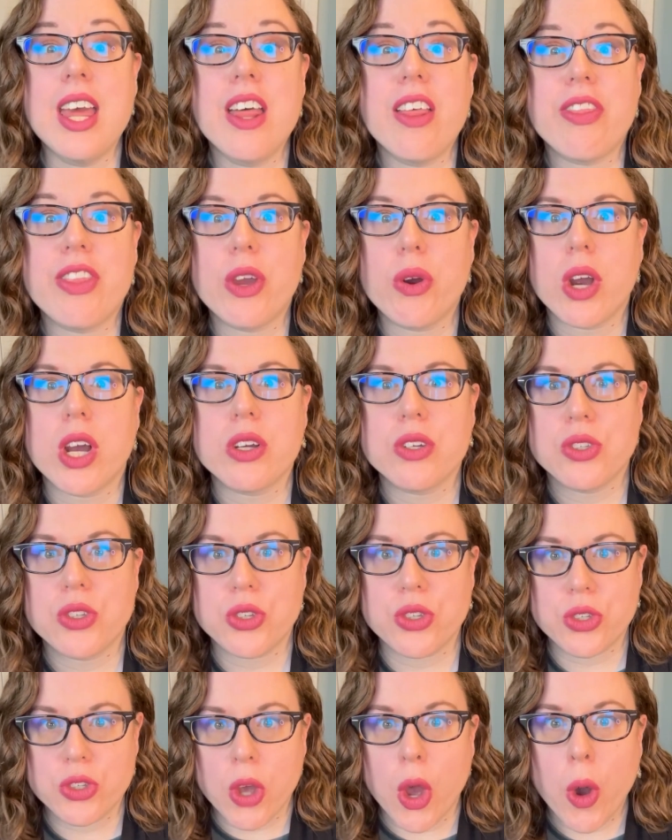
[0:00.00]
There are
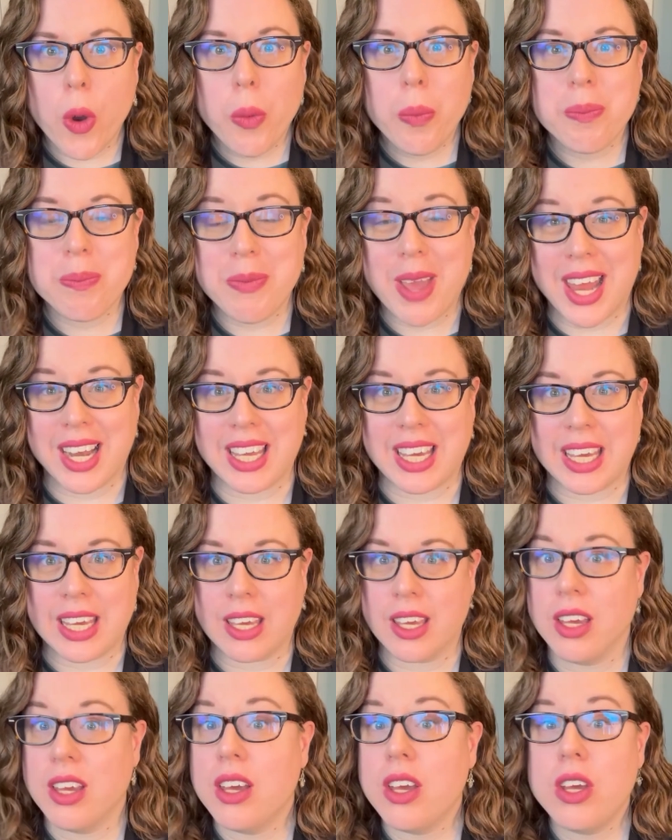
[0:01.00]
so many
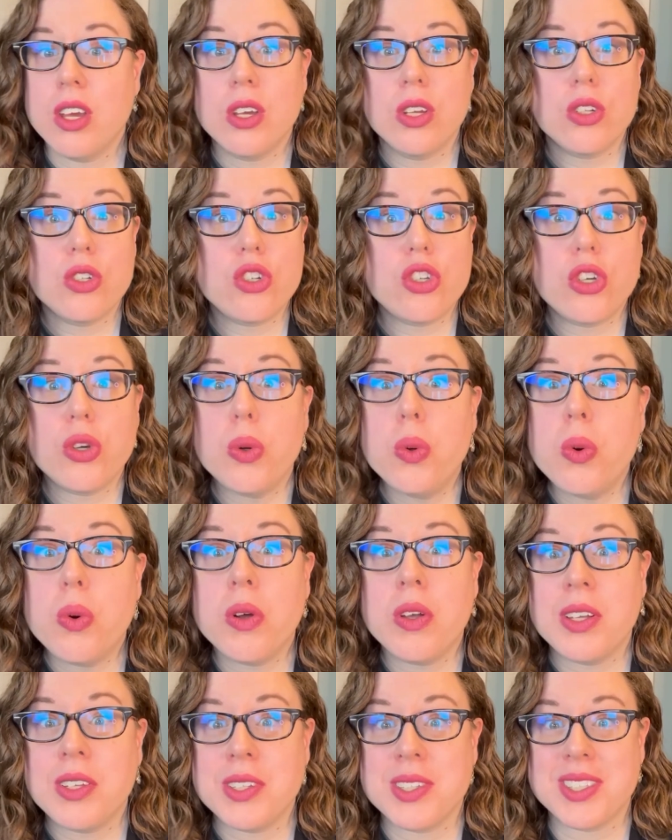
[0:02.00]

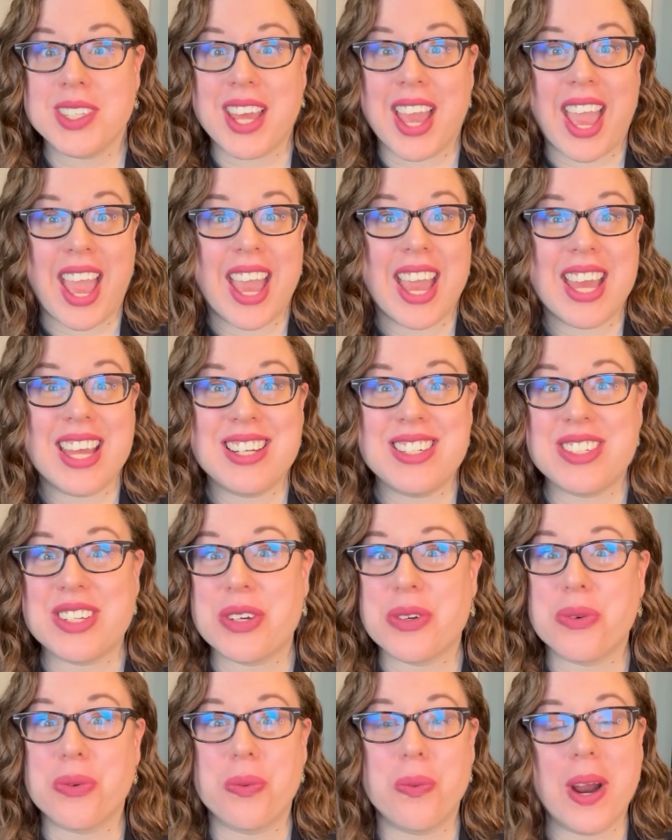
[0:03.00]
tools and
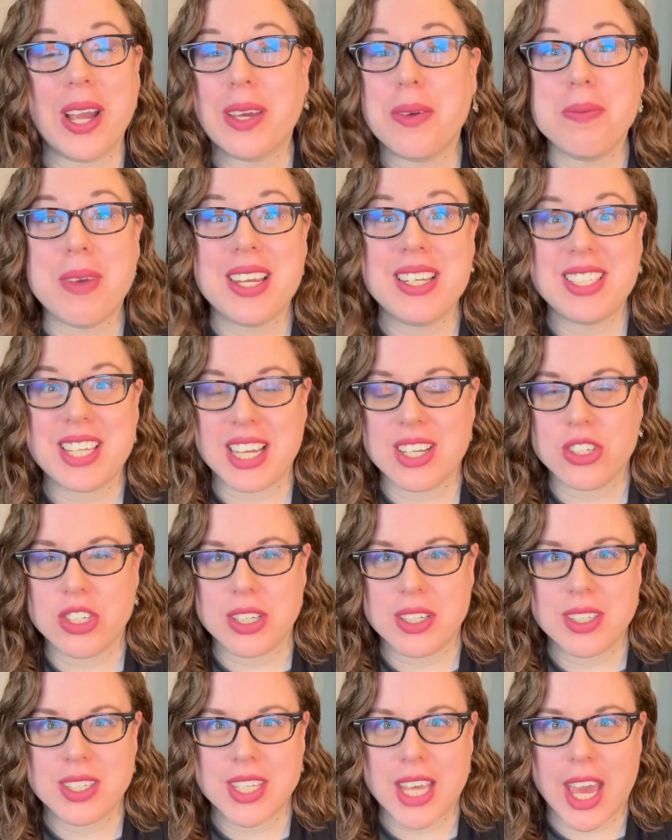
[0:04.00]

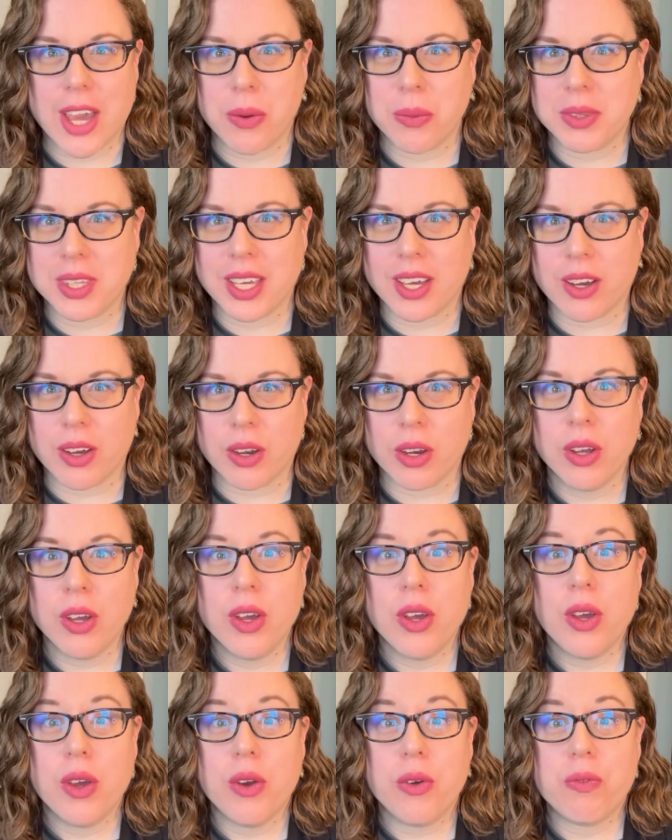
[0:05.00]
recommendations out there
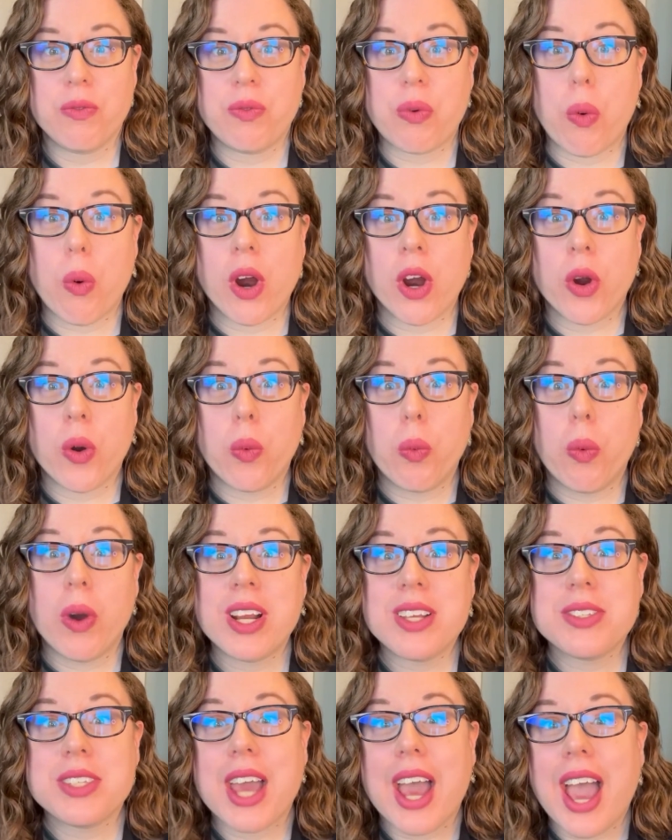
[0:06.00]
for what
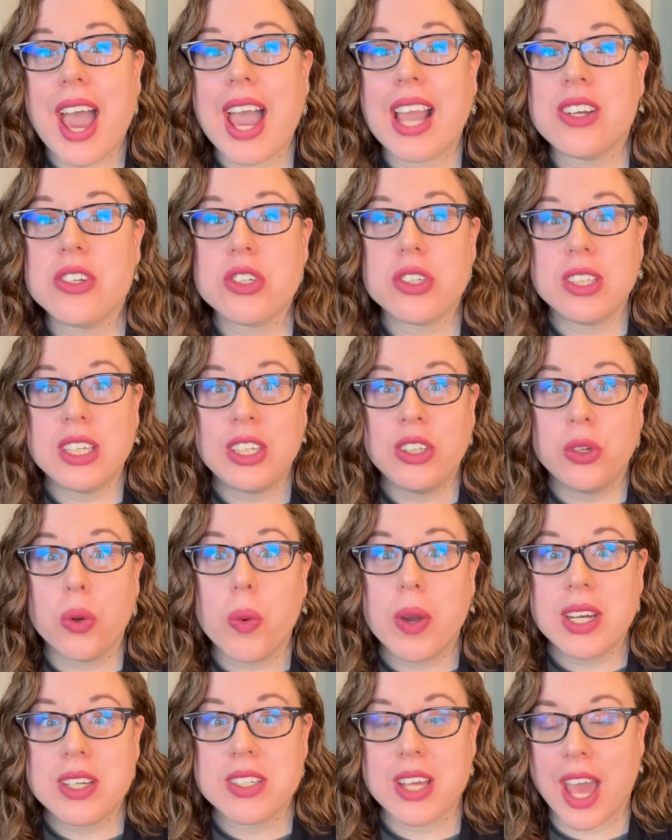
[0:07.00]
is actually
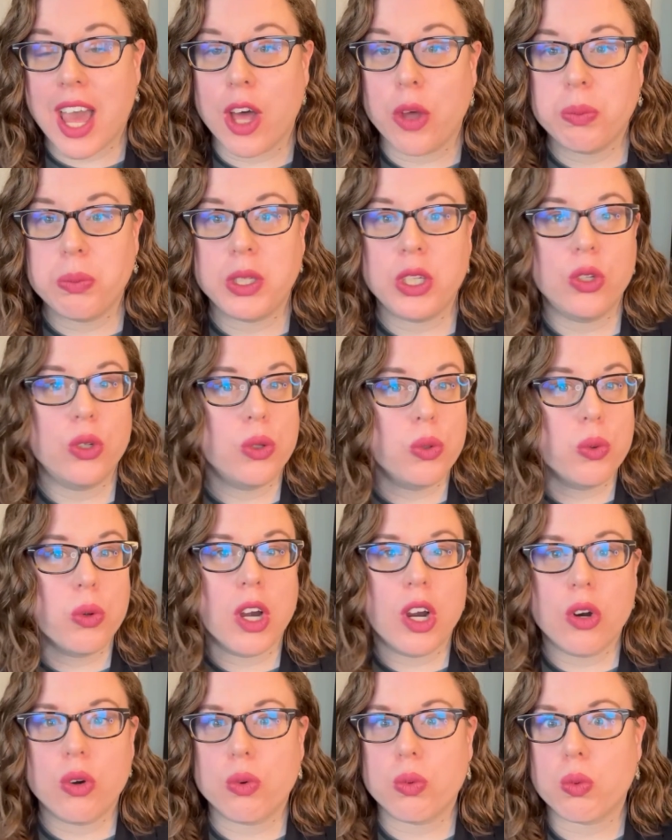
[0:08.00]
going to help you
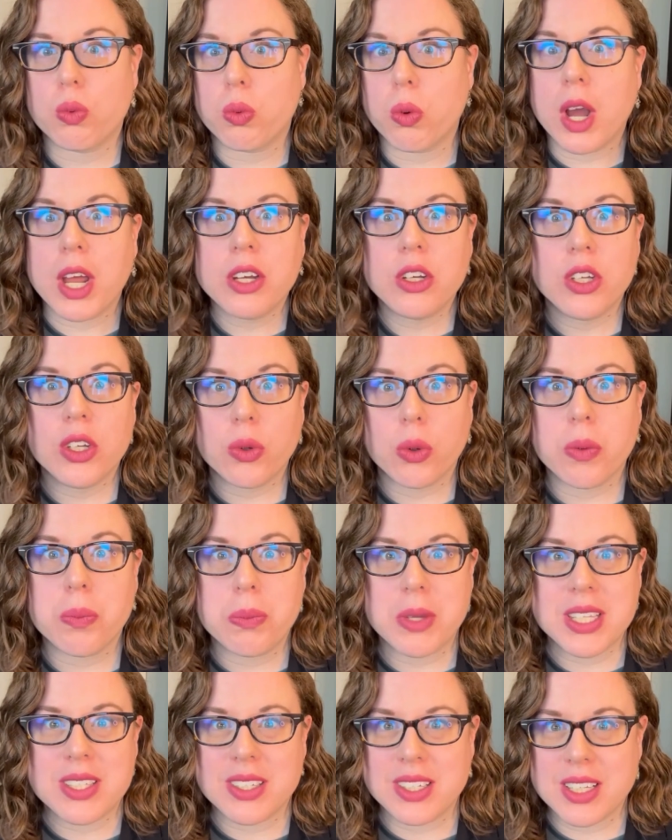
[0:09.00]
run your
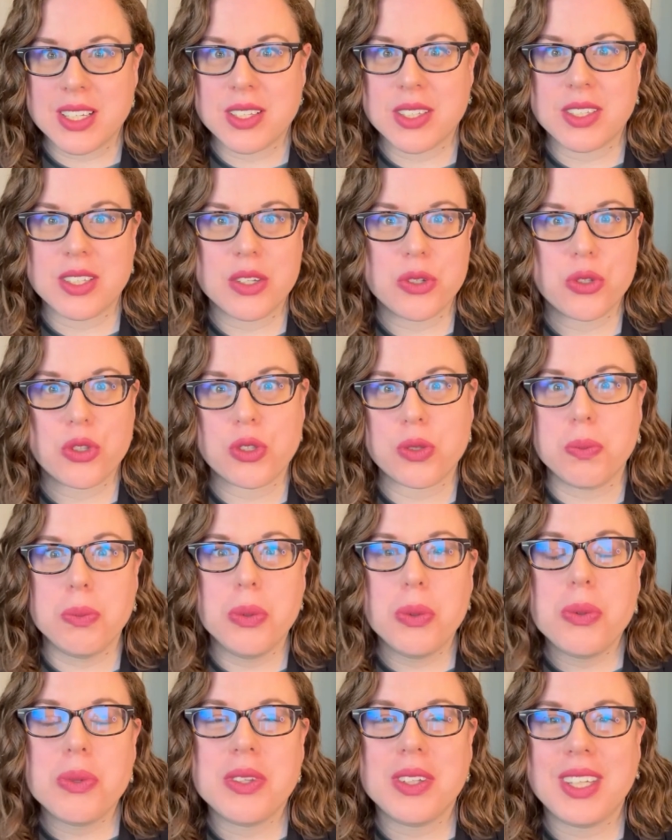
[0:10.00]
business
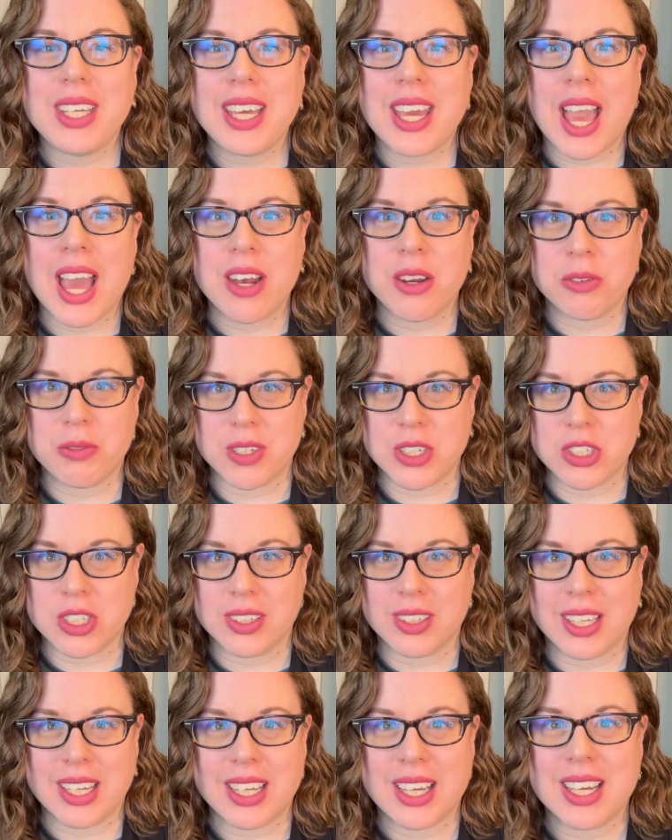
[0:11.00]
smoothly and
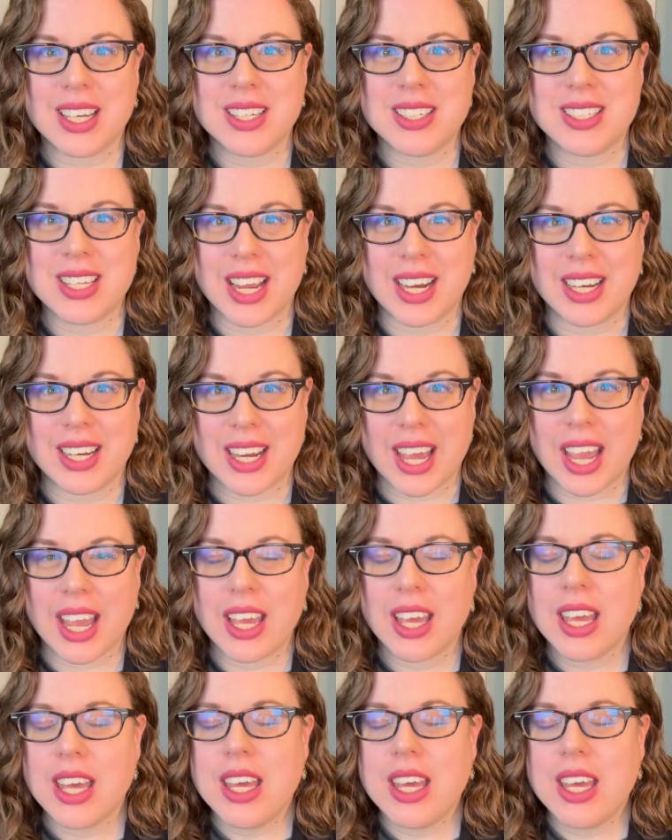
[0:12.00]
efficiently day to day.